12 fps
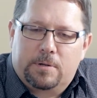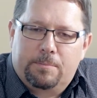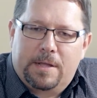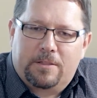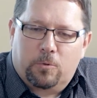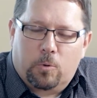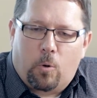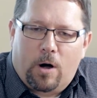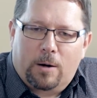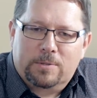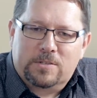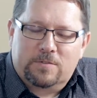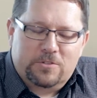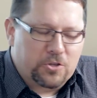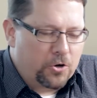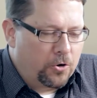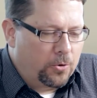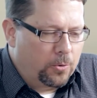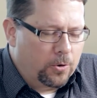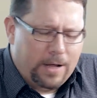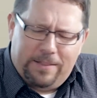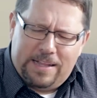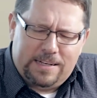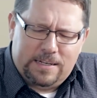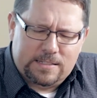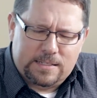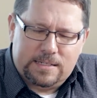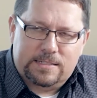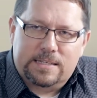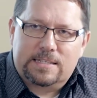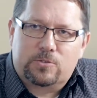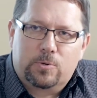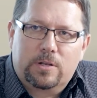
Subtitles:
met the requirements of the security rule, and that doesn't exist.